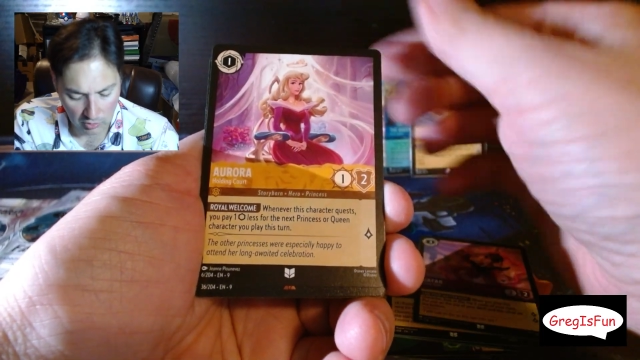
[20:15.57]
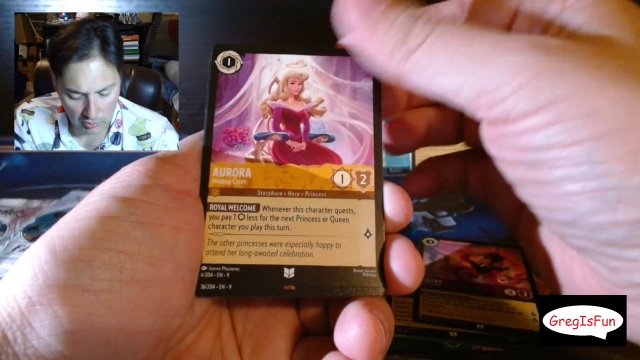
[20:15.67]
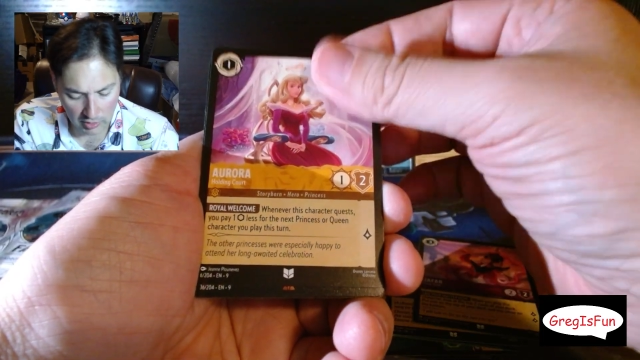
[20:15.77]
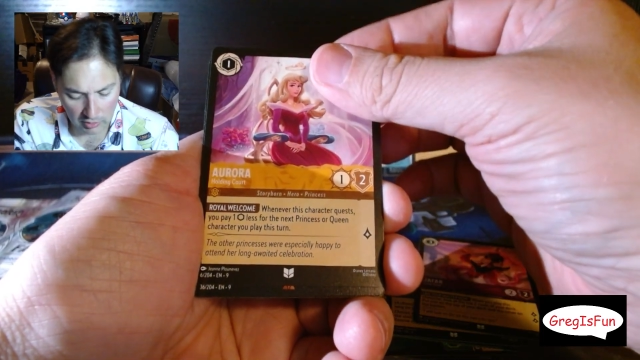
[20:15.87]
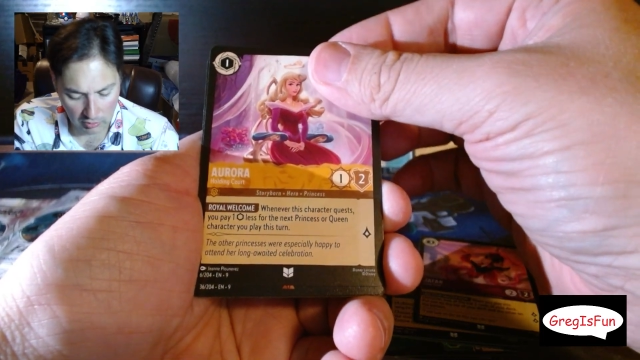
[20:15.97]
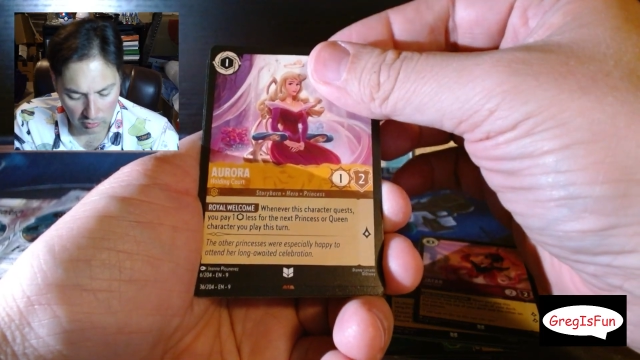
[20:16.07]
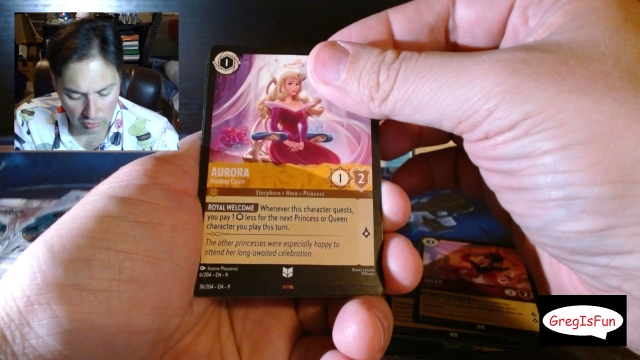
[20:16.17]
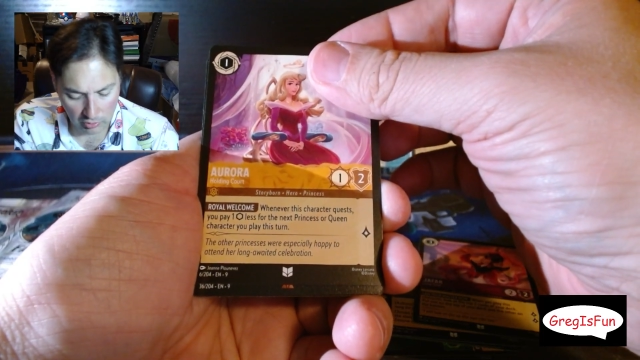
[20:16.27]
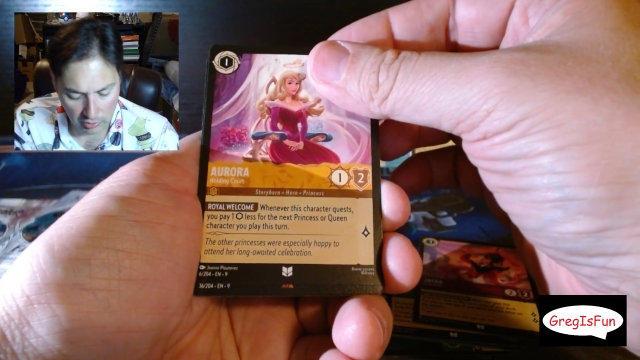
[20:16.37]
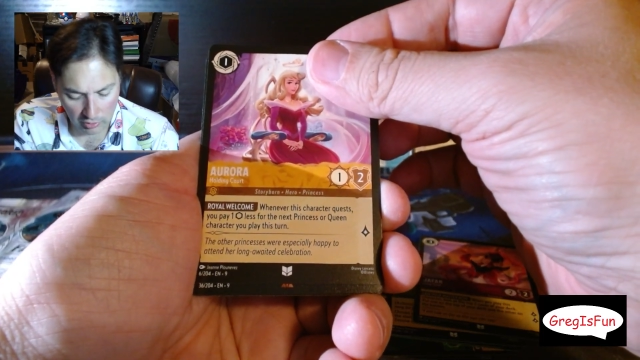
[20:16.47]
We got a
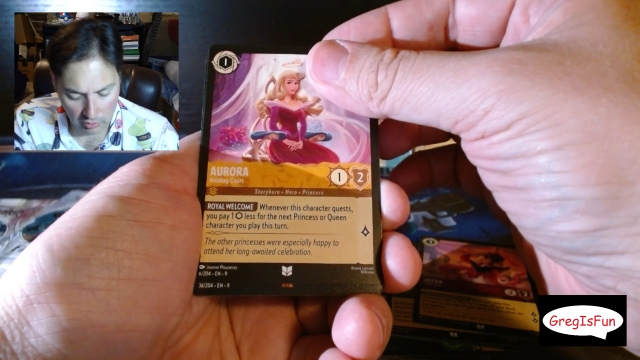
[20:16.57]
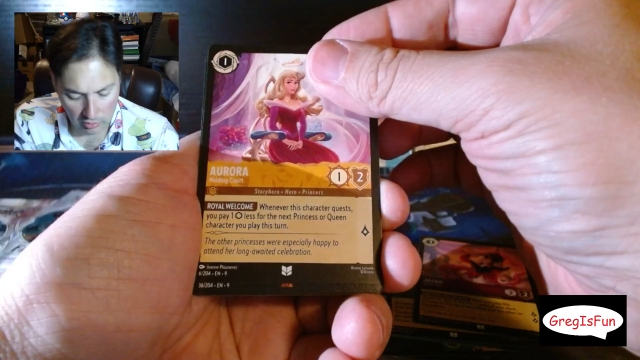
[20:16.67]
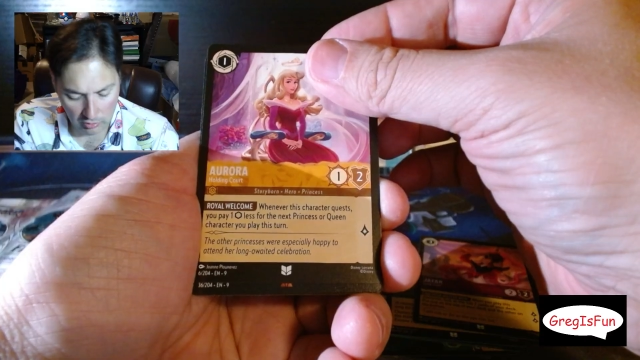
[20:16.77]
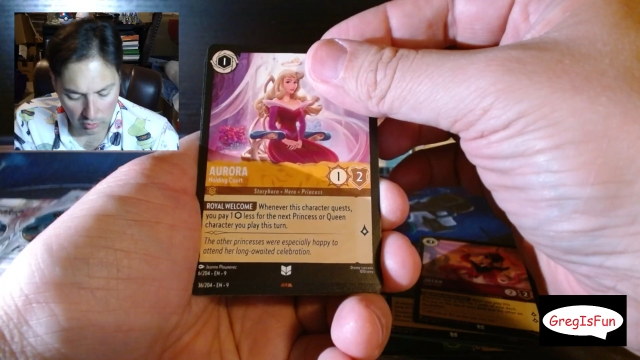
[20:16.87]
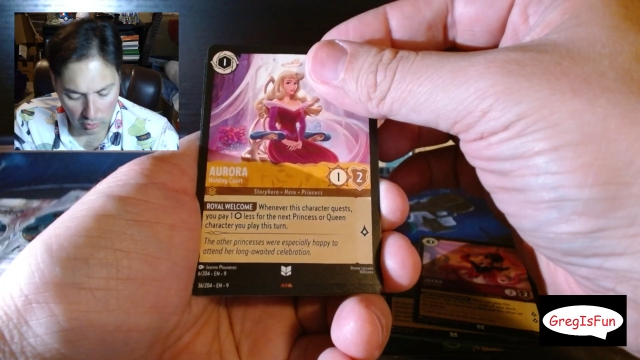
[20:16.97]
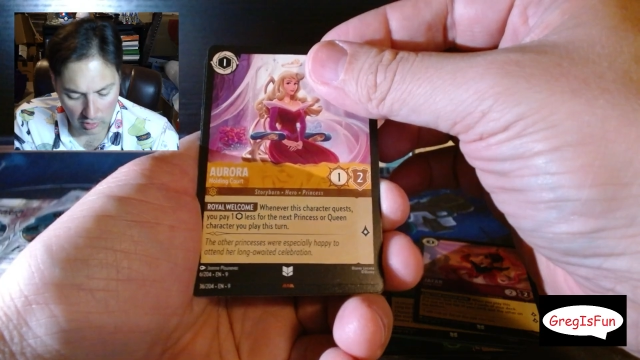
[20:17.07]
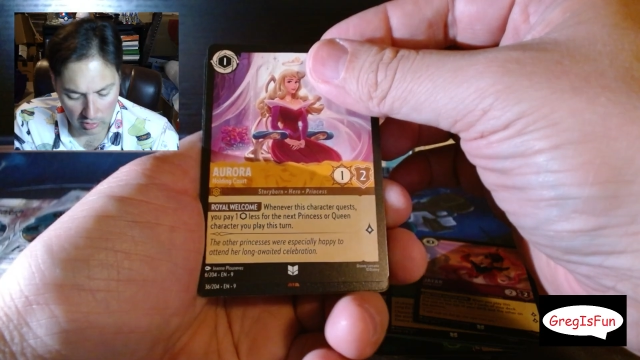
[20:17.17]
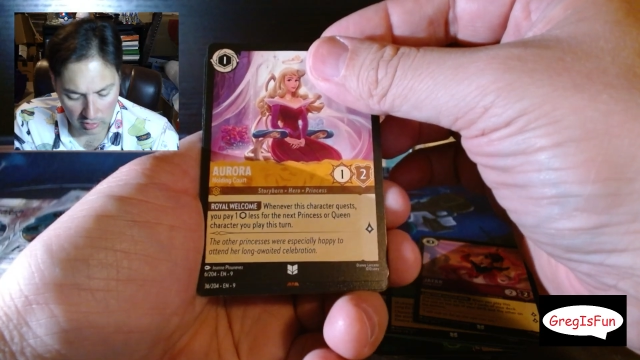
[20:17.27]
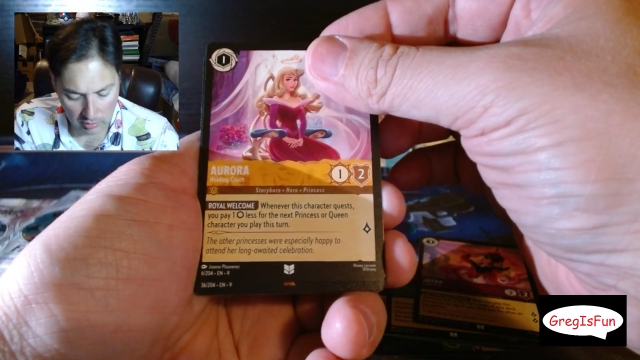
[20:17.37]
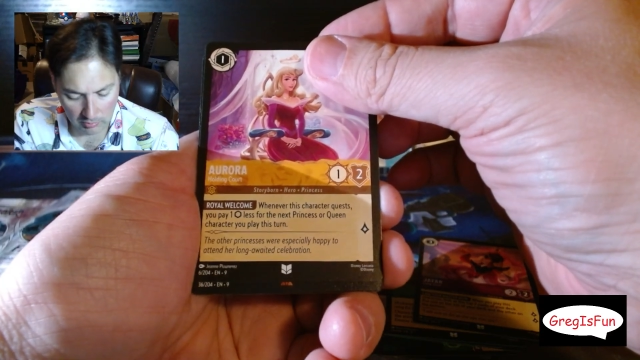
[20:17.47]
Royal
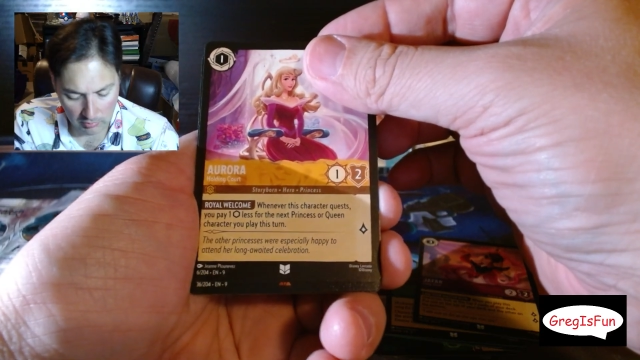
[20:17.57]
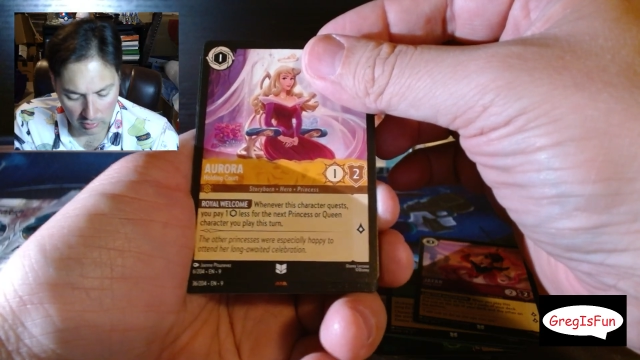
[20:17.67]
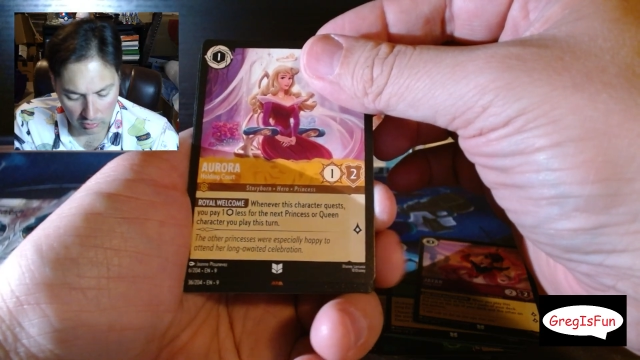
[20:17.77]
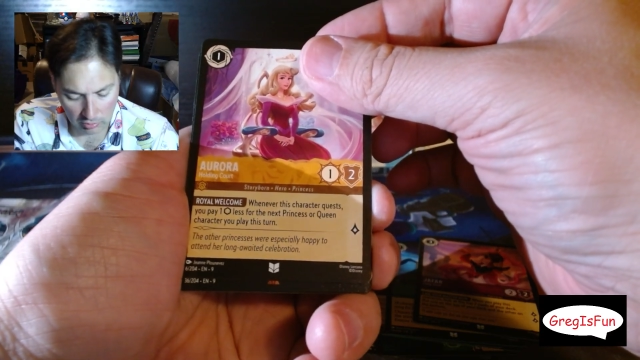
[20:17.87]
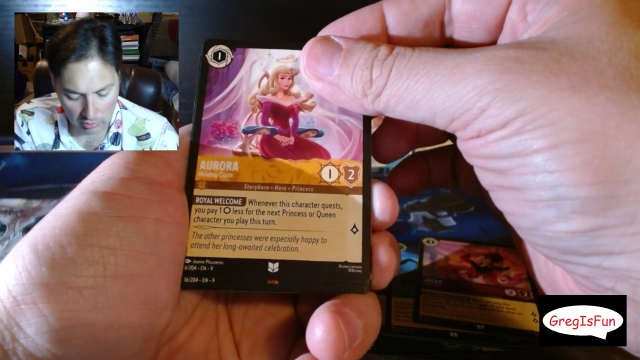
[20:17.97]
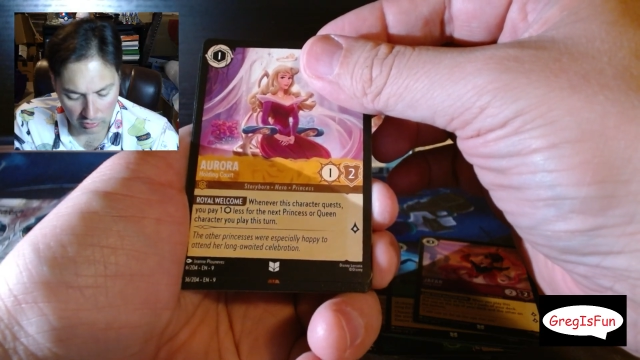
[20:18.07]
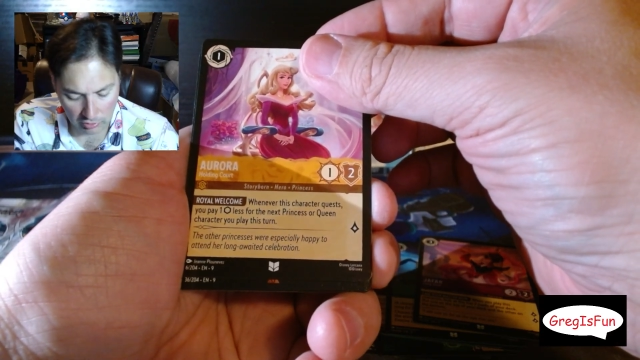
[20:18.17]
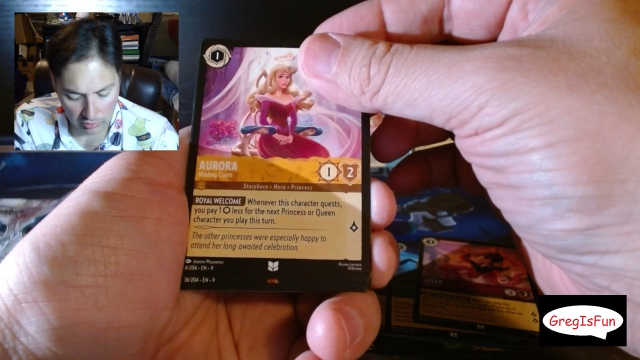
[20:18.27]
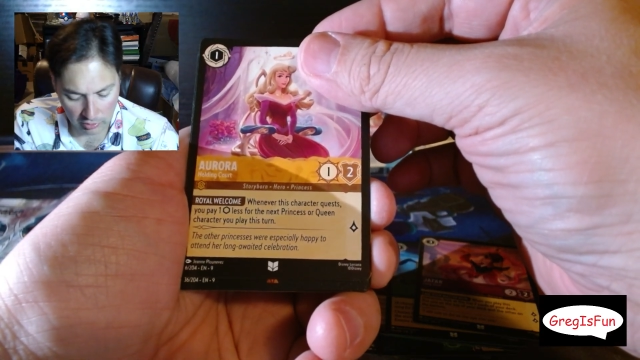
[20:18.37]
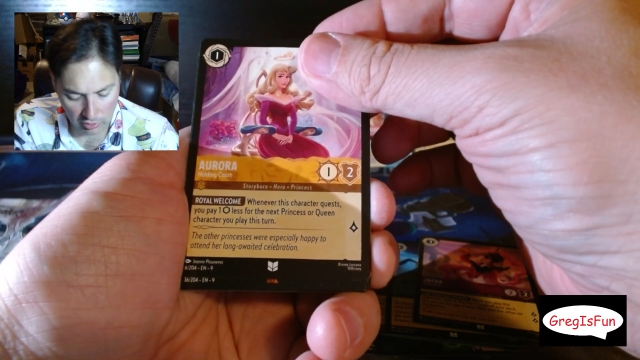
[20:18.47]
Welcome. Aurora's
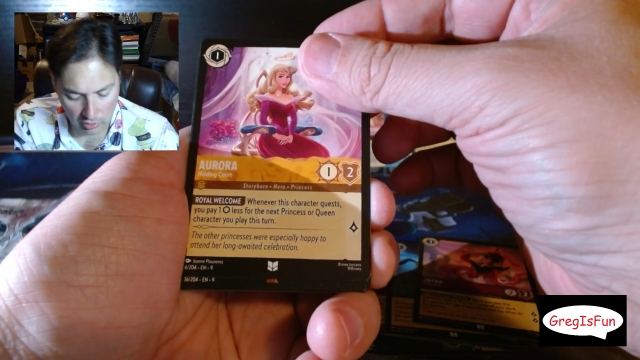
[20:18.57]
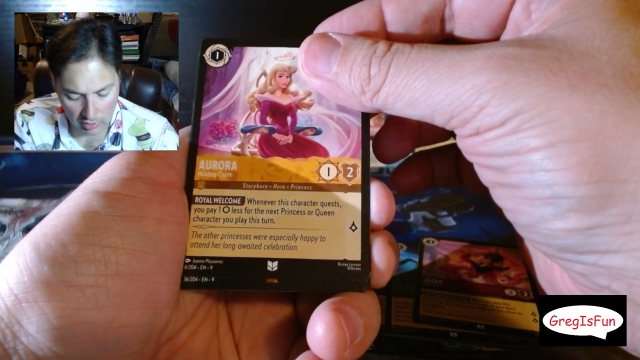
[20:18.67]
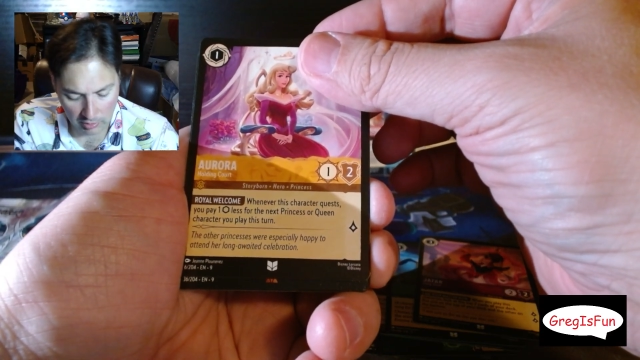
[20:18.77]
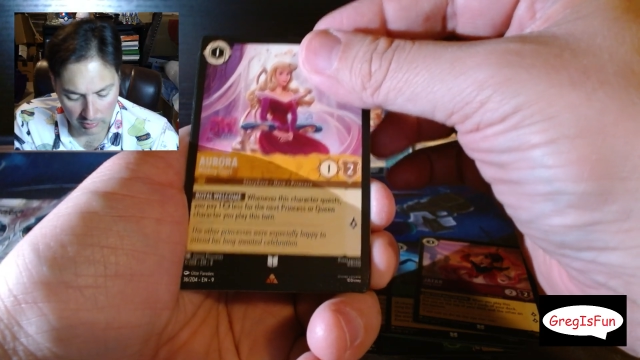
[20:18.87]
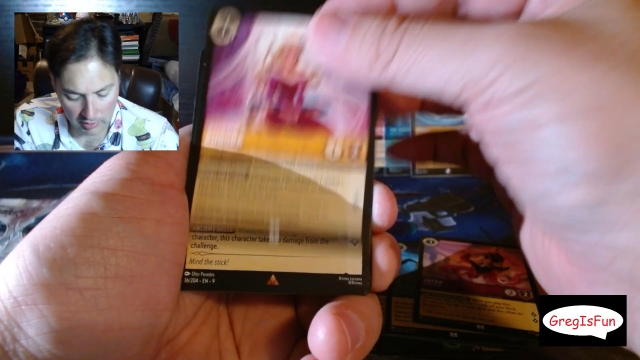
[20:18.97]
holding the court, and we